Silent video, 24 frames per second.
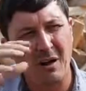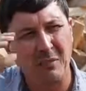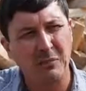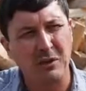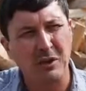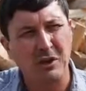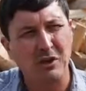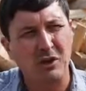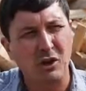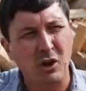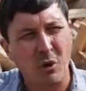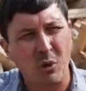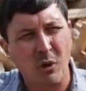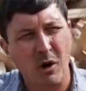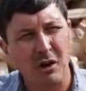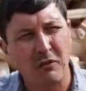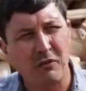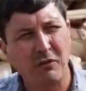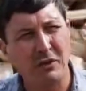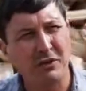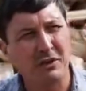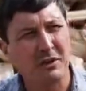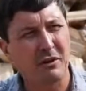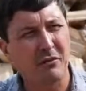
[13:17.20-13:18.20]
going to go
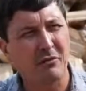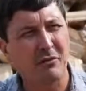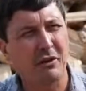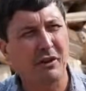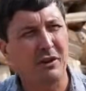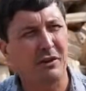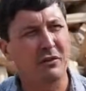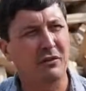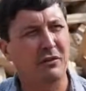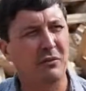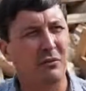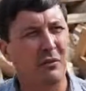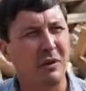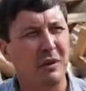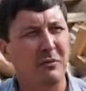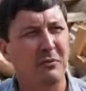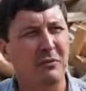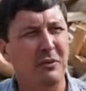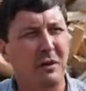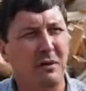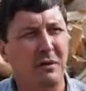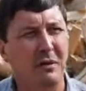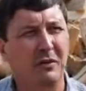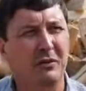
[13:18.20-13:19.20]
off on different
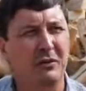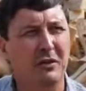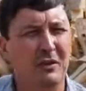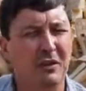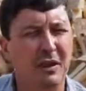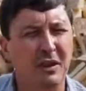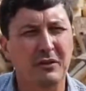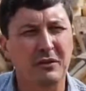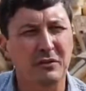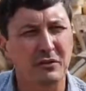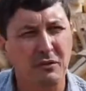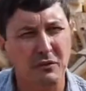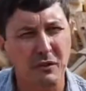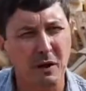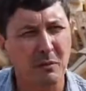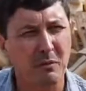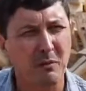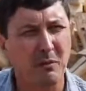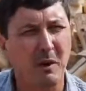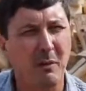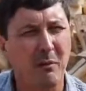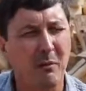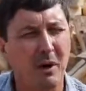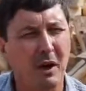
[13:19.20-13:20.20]
extremes here because the things just come
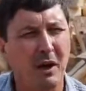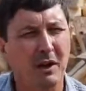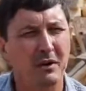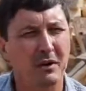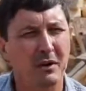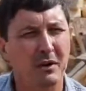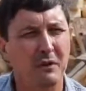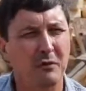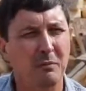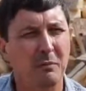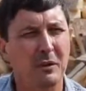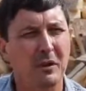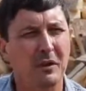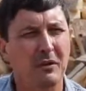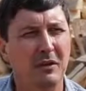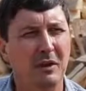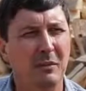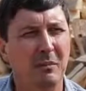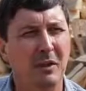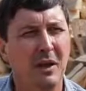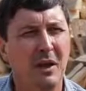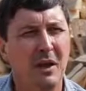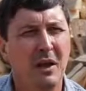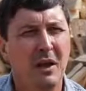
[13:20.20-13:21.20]
to my mind and I speak
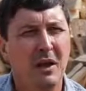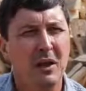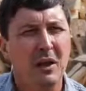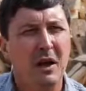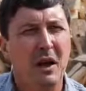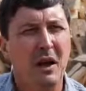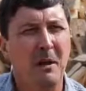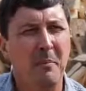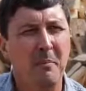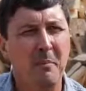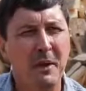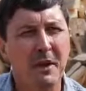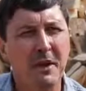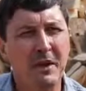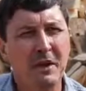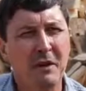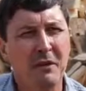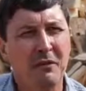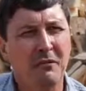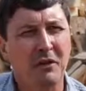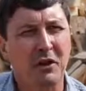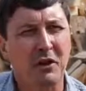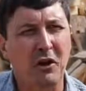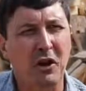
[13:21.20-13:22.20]
them.
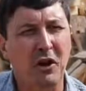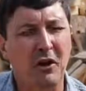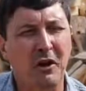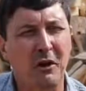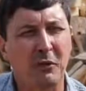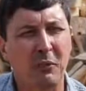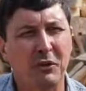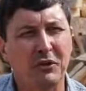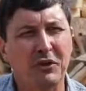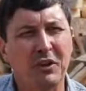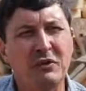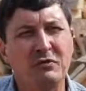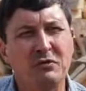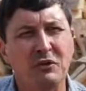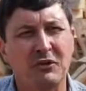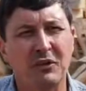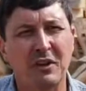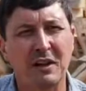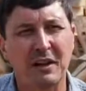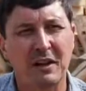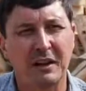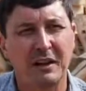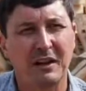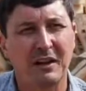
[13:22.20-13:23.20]
What's
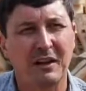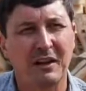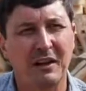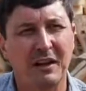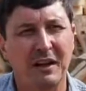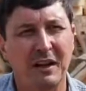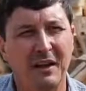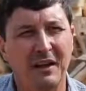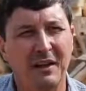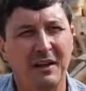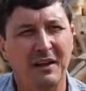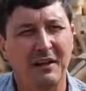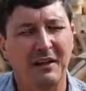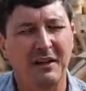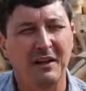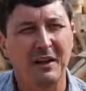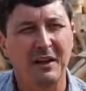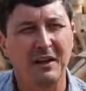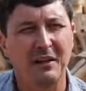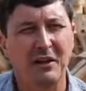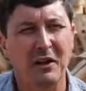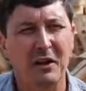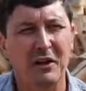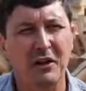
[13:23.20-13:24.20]
interesting in a
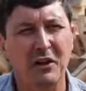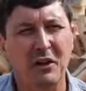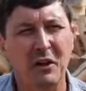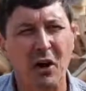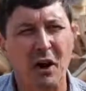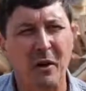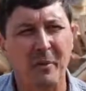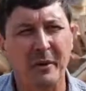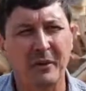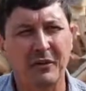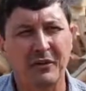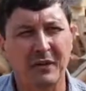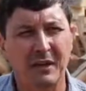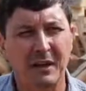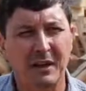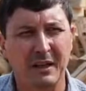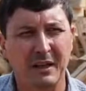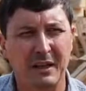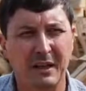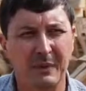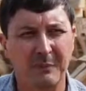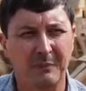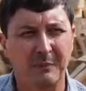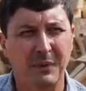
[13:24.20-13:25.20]
lot of the comments that I
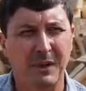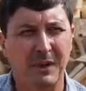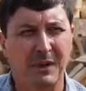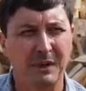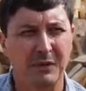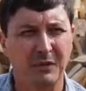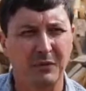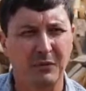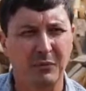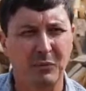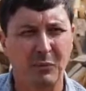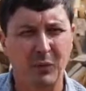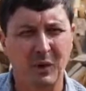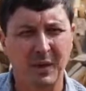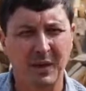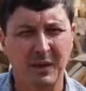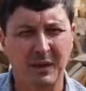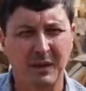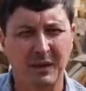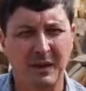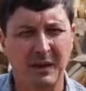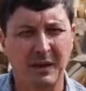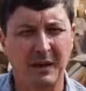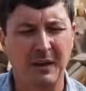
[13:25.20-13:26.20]
get is
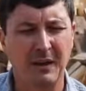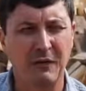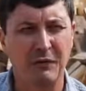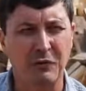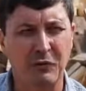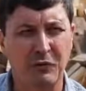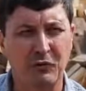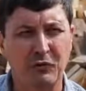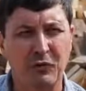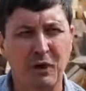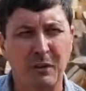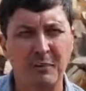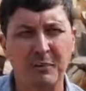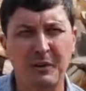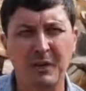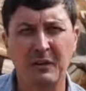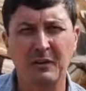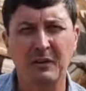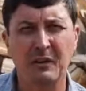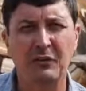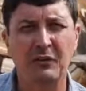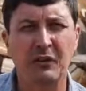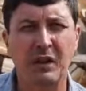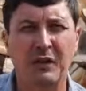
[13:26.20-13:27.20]
when if there's
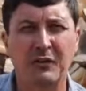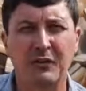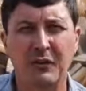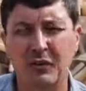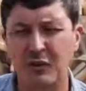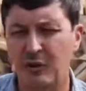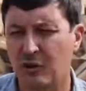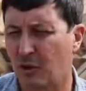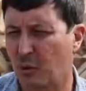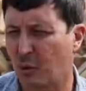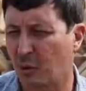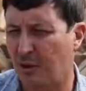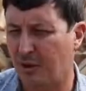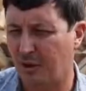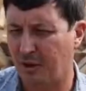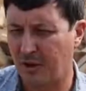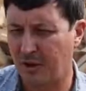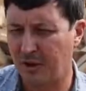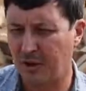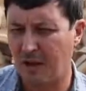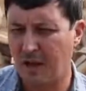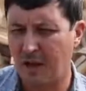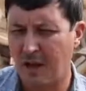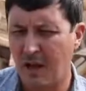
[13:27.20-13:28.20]
something that's got to do with
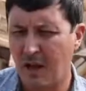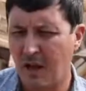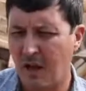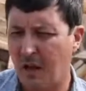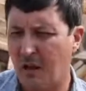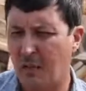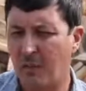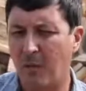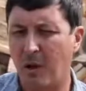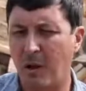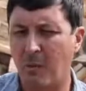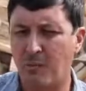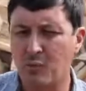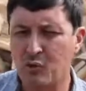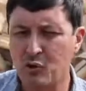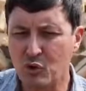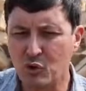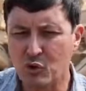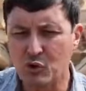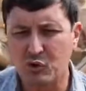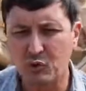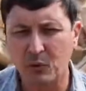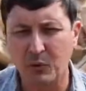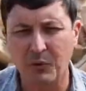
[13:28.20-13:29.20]
a
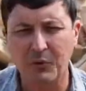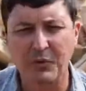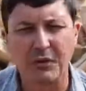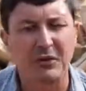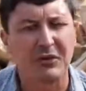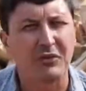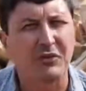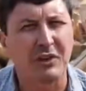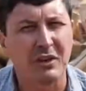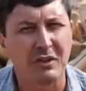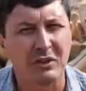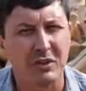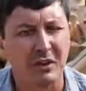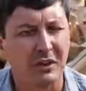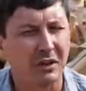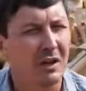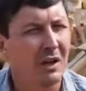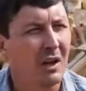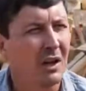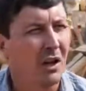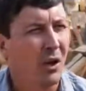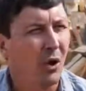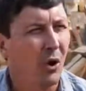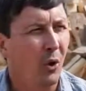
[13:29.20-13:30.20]
mutual decision,
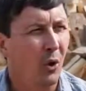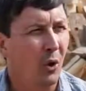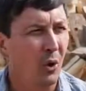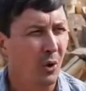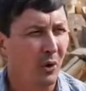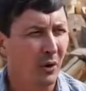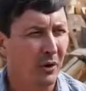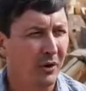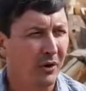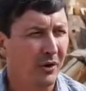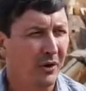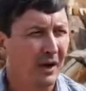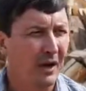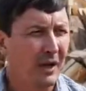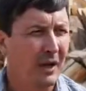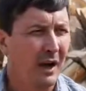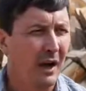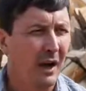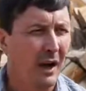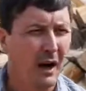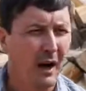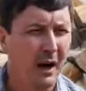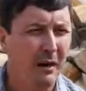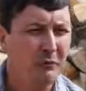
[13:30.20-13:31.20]
or
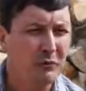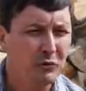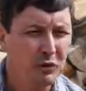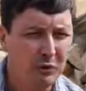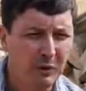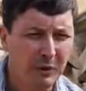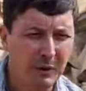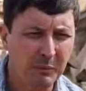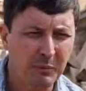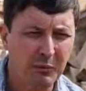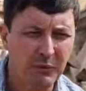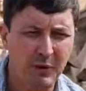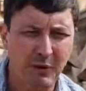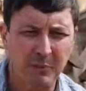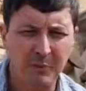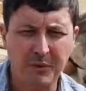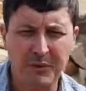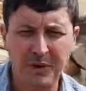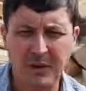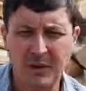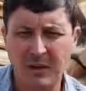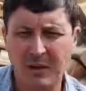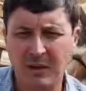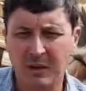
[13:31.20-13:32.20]
I'm doing
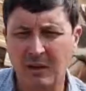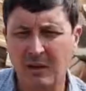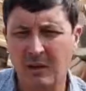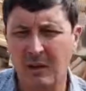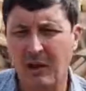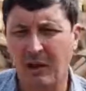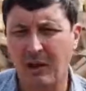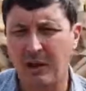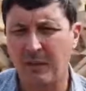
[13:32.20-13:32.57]
something,